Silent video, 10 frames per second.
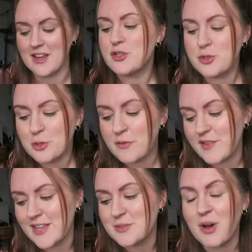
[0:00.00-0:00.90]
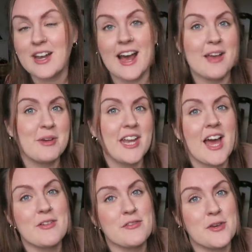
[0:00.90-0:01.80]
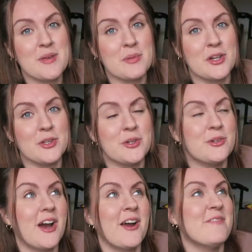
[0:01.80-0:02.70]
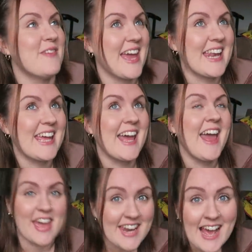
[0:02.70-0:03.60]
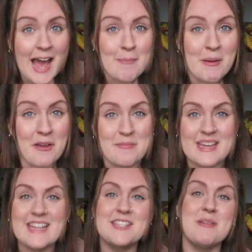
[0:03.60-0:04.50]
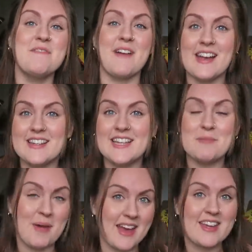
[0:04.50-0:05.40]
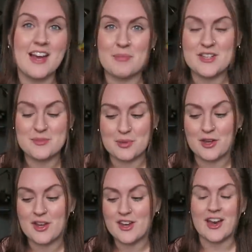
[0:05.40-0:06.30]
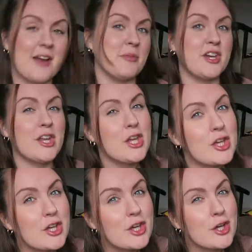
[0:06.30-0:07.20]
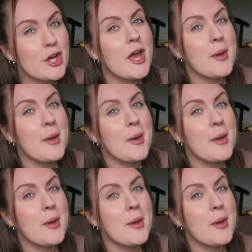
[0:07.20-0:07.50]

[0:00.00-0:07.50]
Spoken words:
So for this one, I'm gonna have a few people who are very, very happy with me to be finally picking up this book. I'm looking at you,